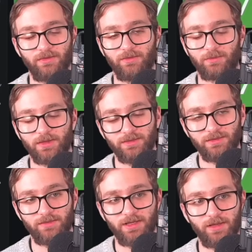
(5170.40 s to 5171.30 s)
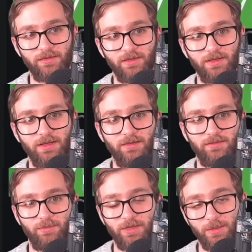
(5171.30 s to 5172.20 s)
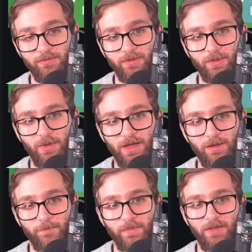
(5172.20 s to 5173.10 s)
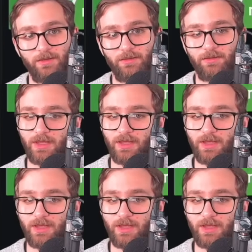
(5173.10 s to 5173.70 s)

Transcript: is relatively healthy. It's been up for a while. Not